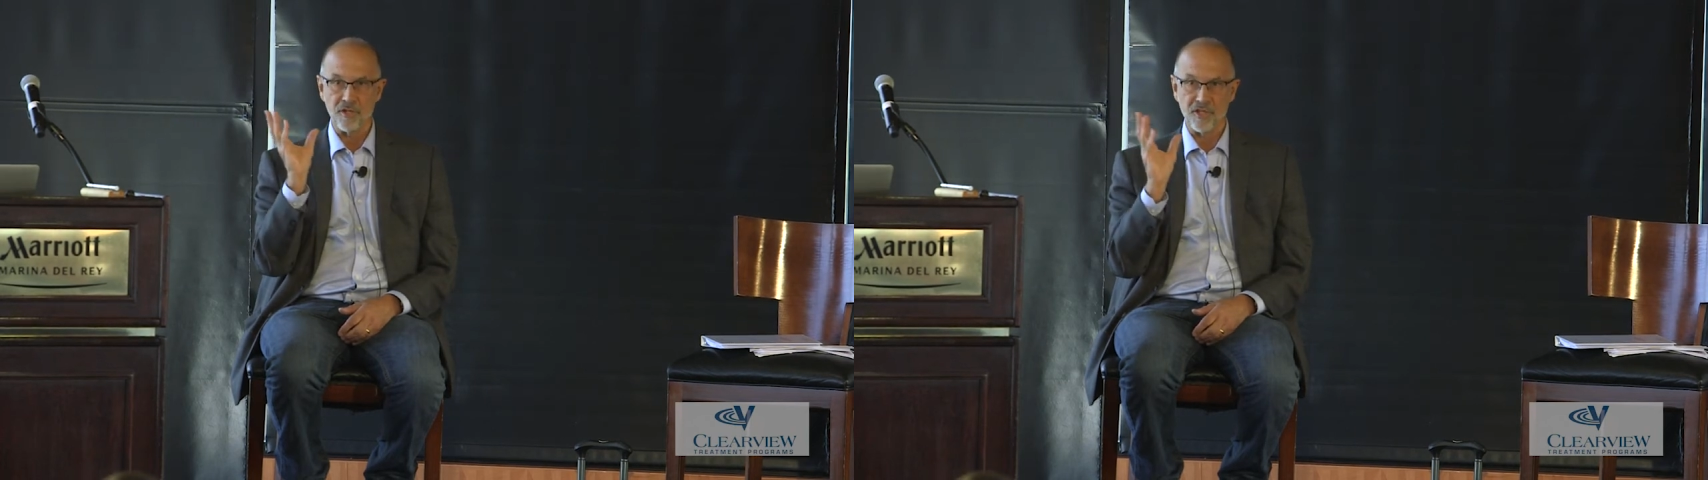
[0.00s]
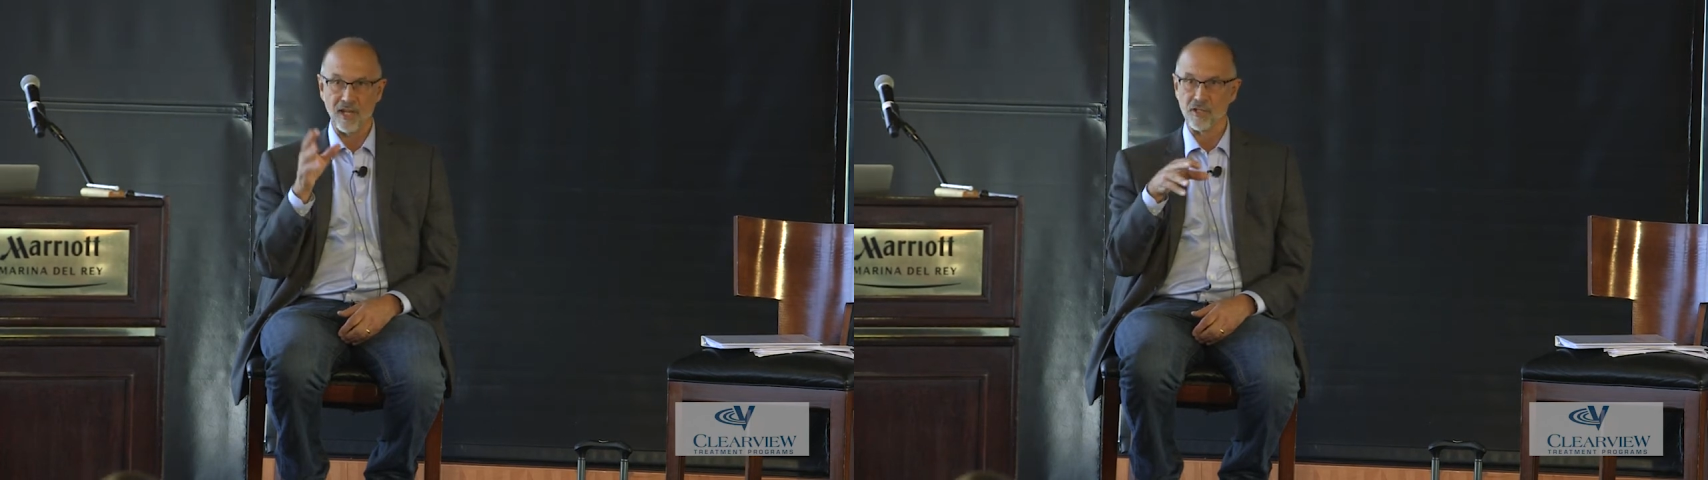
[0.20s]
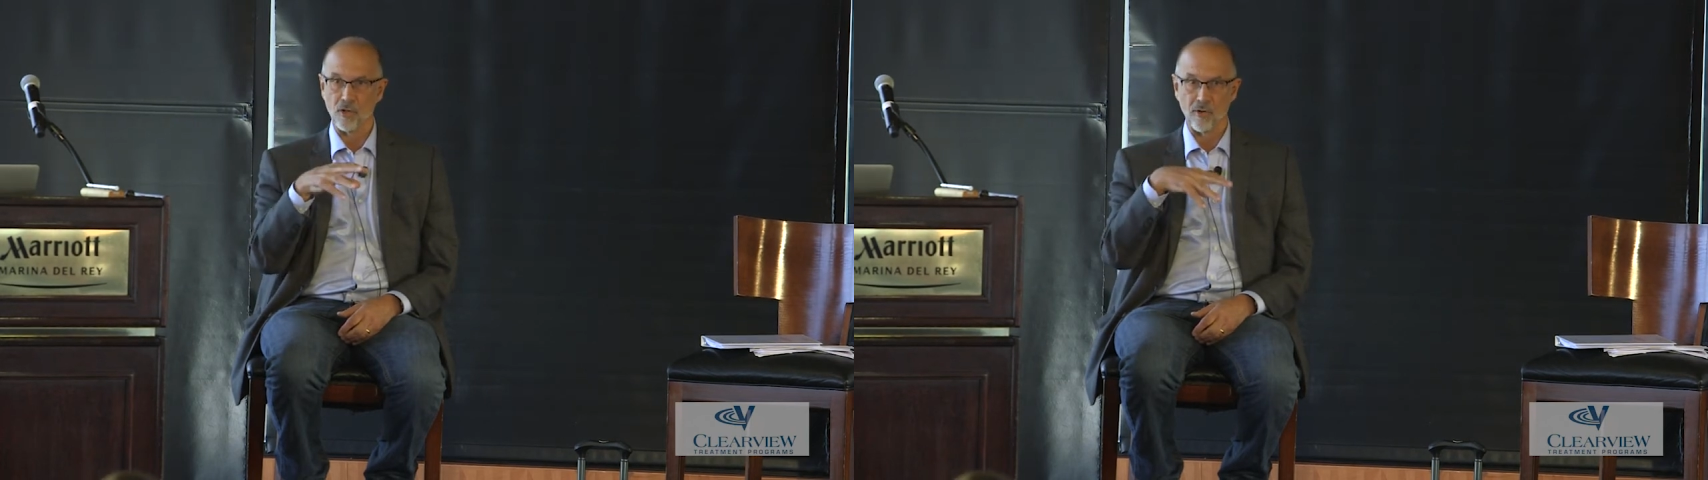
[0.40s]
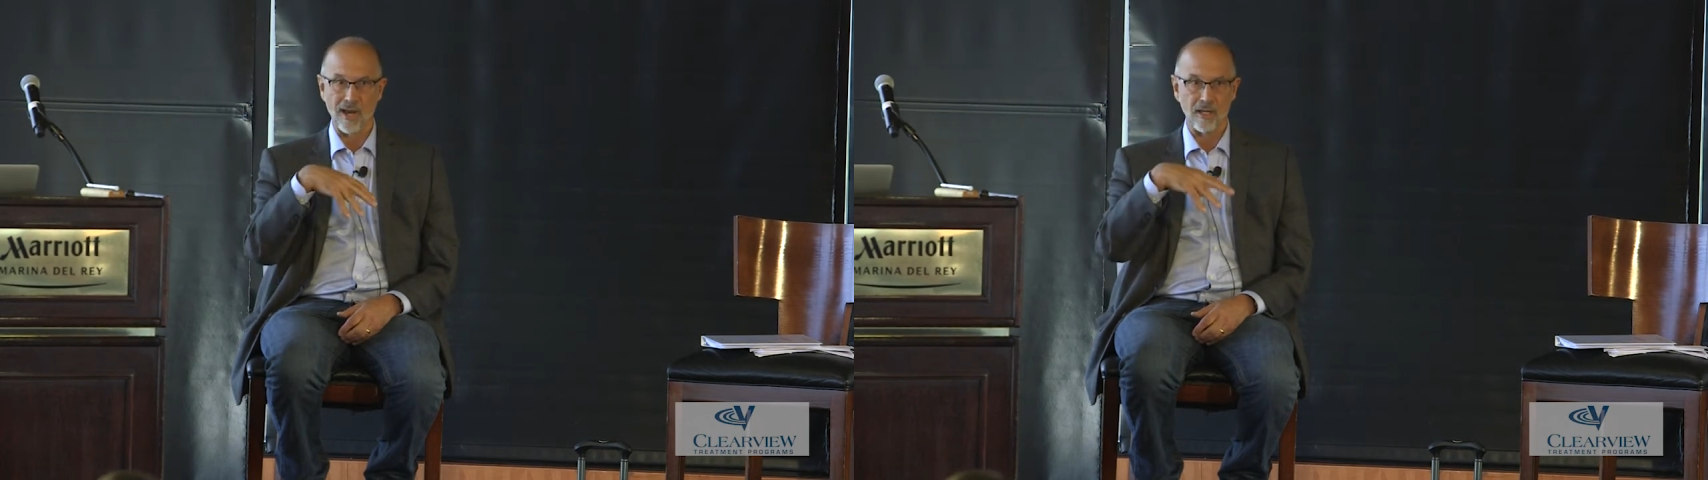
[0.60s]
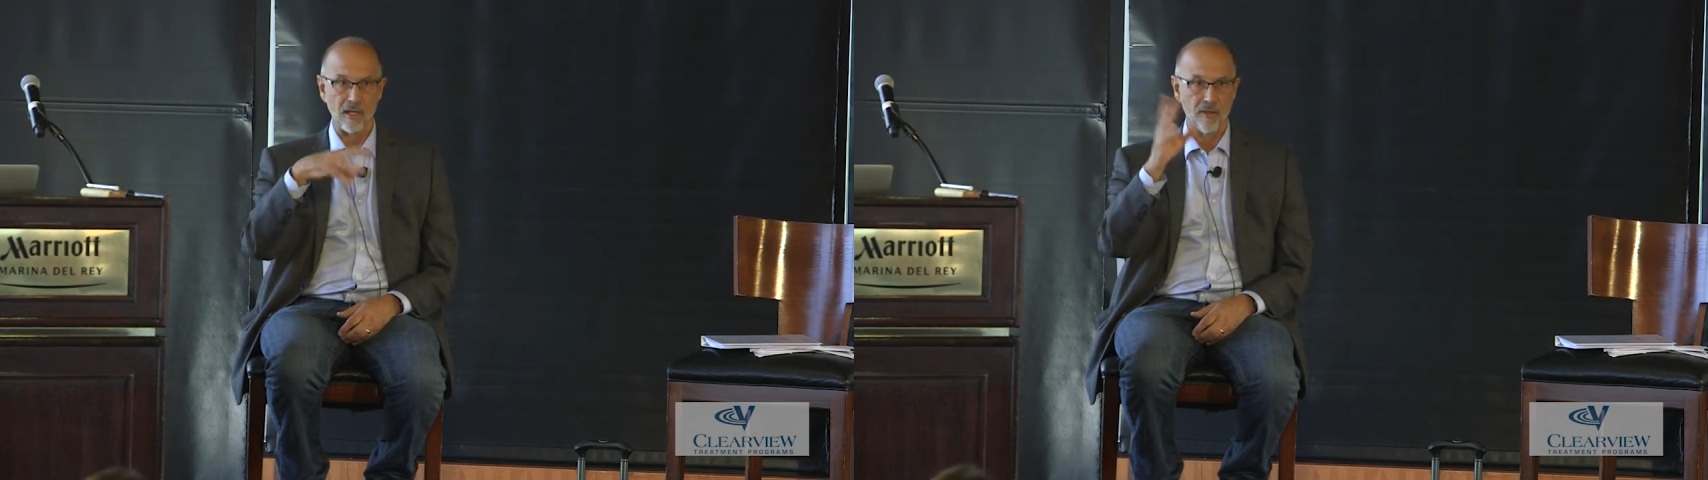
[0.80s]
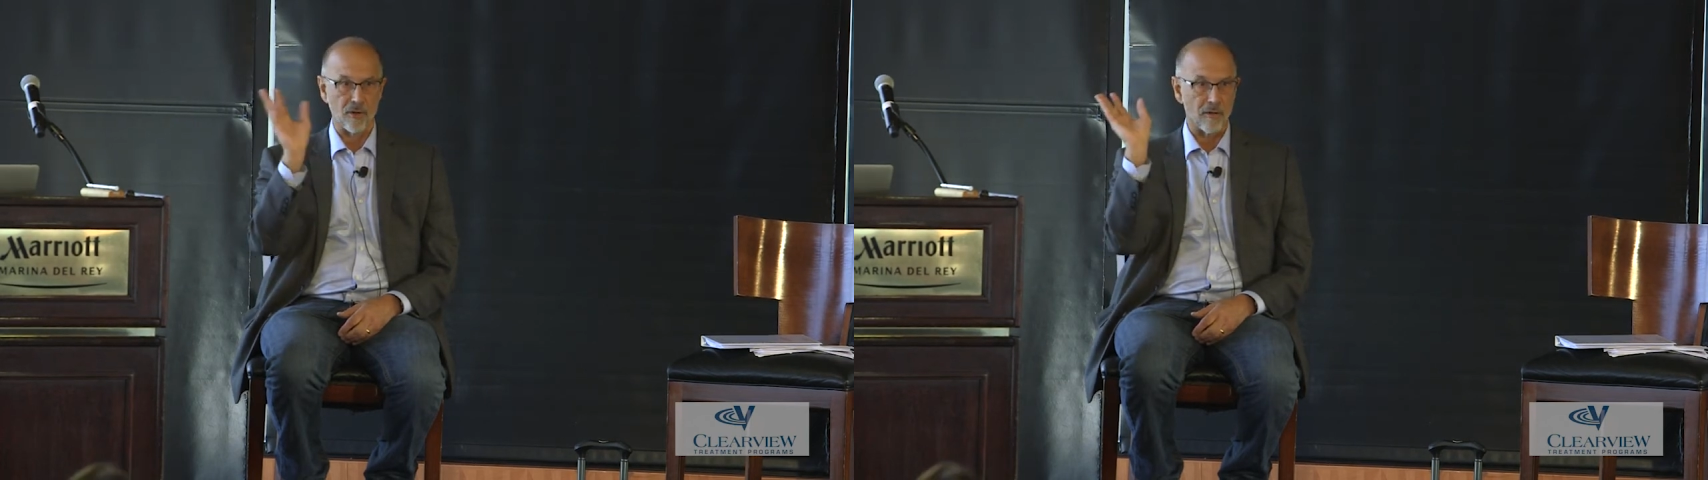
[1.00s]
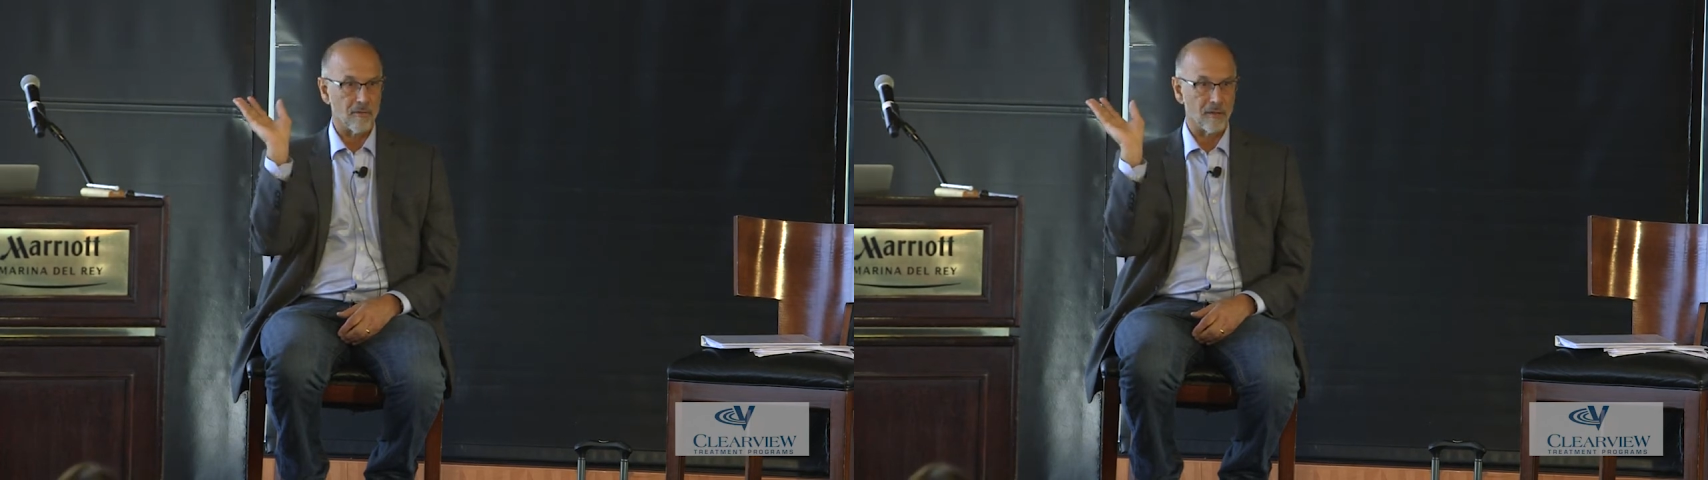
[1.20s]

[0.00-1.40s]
six or any other